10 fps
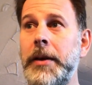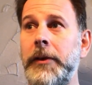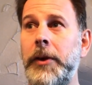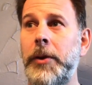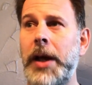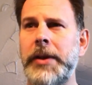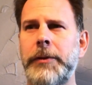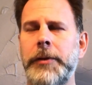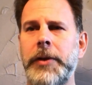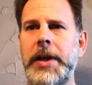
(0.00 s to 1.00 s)
So, I'll
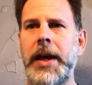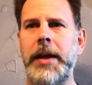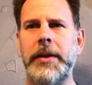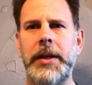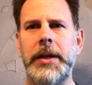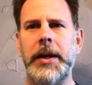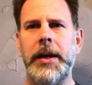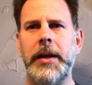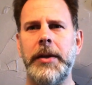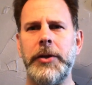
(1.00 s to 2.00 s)
never forget the,
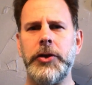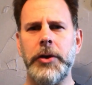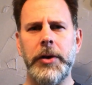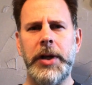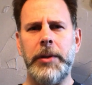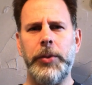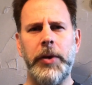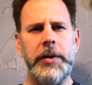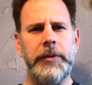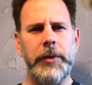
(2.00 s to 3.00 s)
uh, the turning
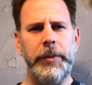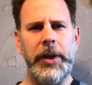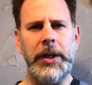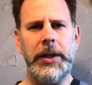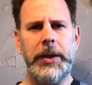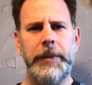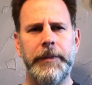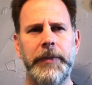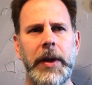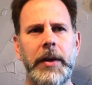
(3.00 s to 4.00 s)
point for me
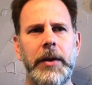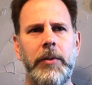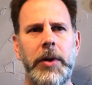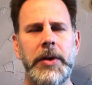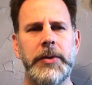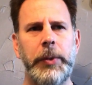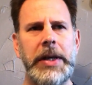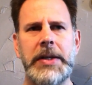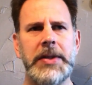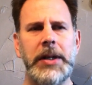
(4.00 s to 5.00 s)
was
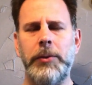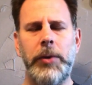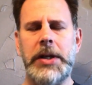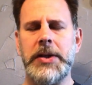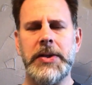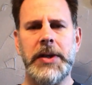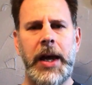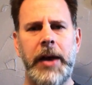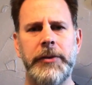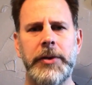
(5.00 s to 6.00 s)
weeks and weeks
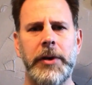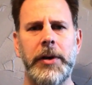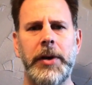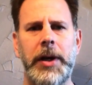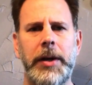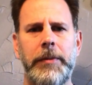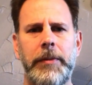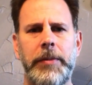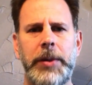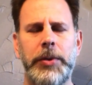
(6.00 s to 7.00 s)
after
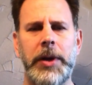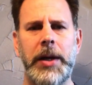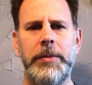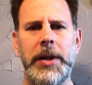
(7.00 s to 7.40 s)
um, people had